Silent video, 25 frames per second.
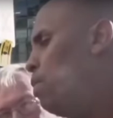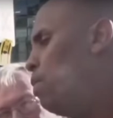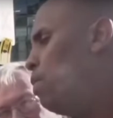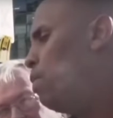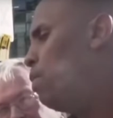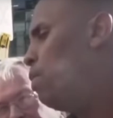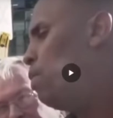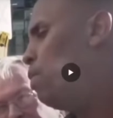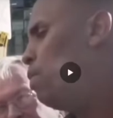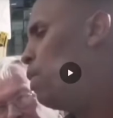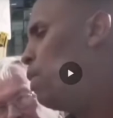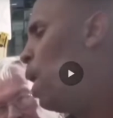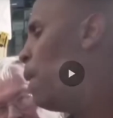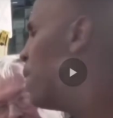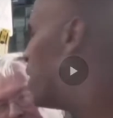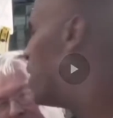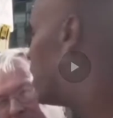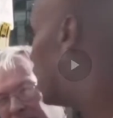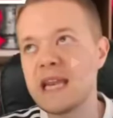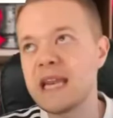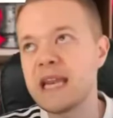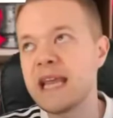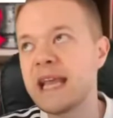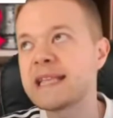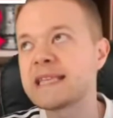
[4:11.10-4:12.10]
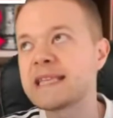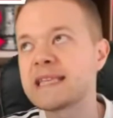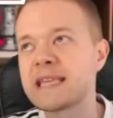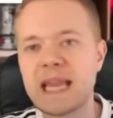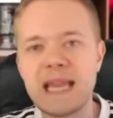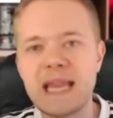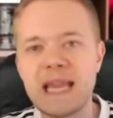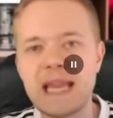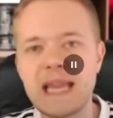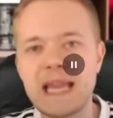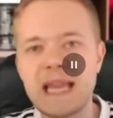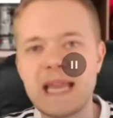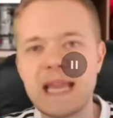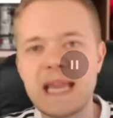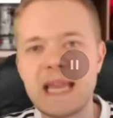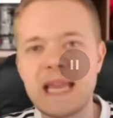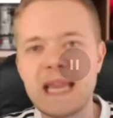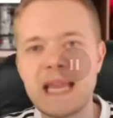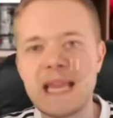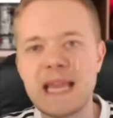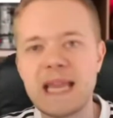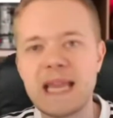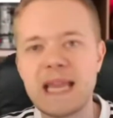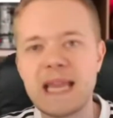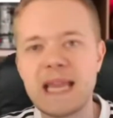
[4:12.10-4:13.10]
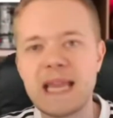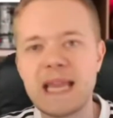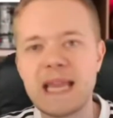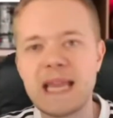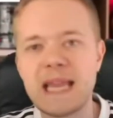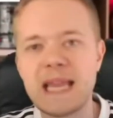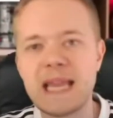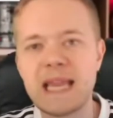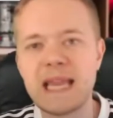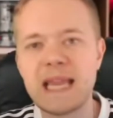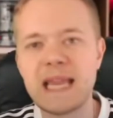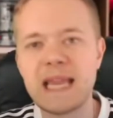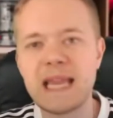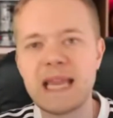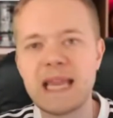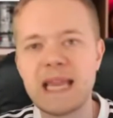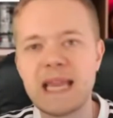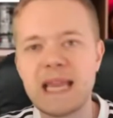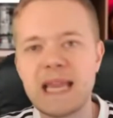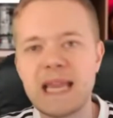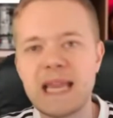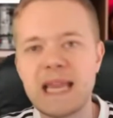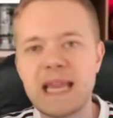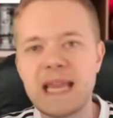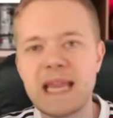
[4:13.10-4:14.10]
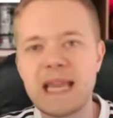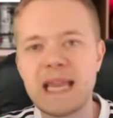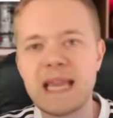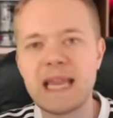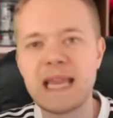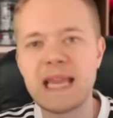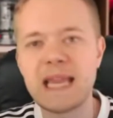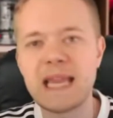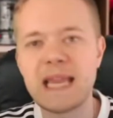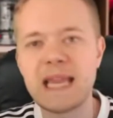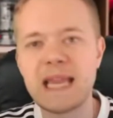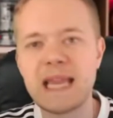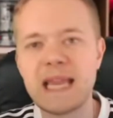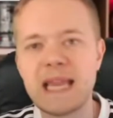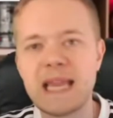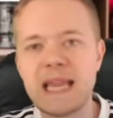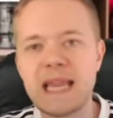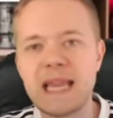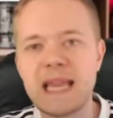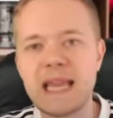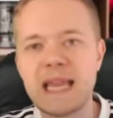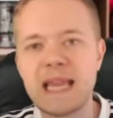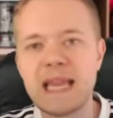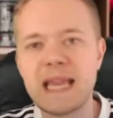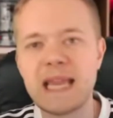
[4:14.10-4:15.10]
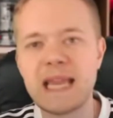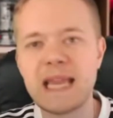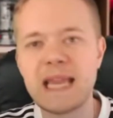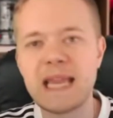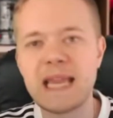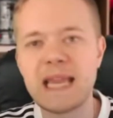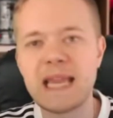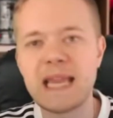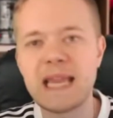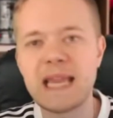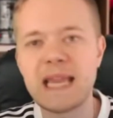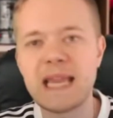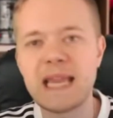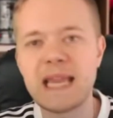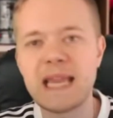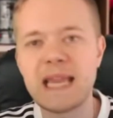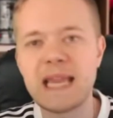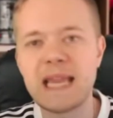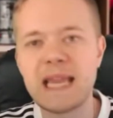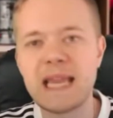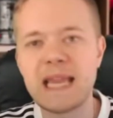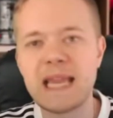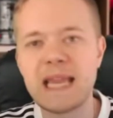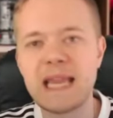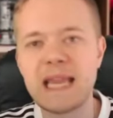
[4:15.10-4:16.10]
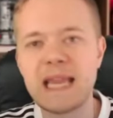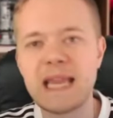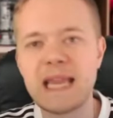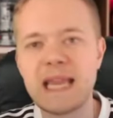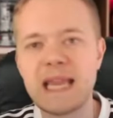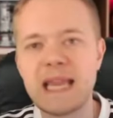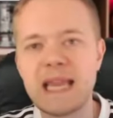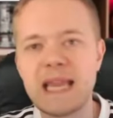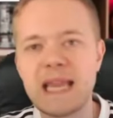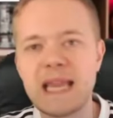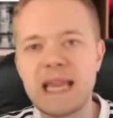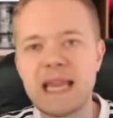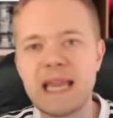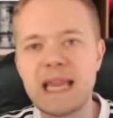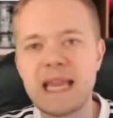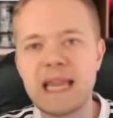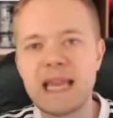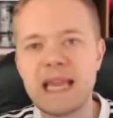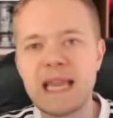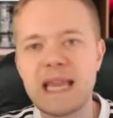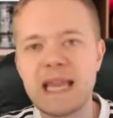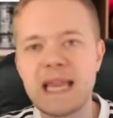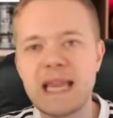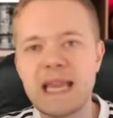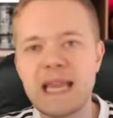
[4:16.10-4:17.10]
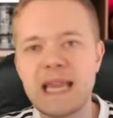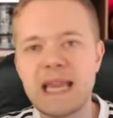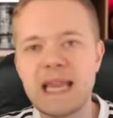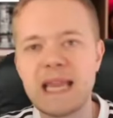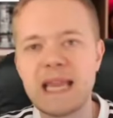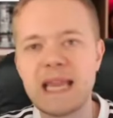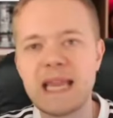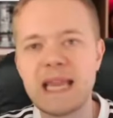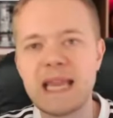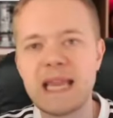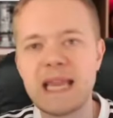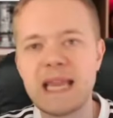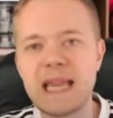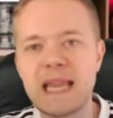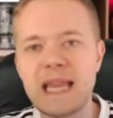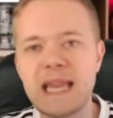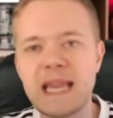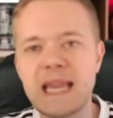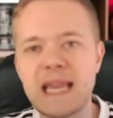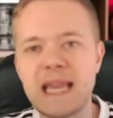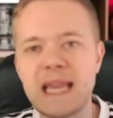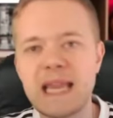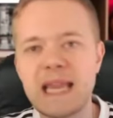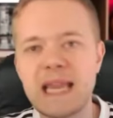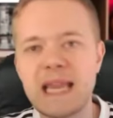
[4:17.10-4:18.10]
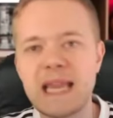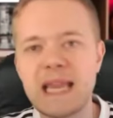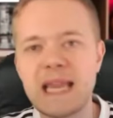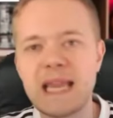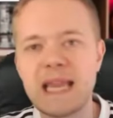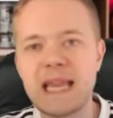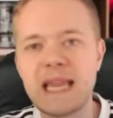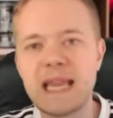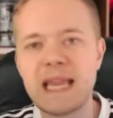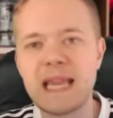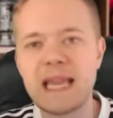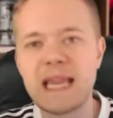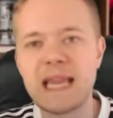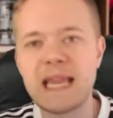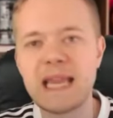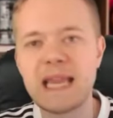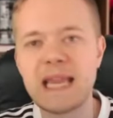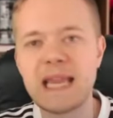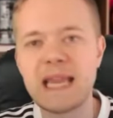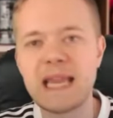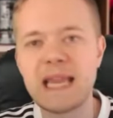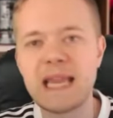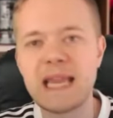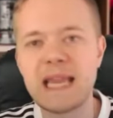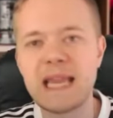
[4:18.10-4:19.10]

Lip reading: (not speaking)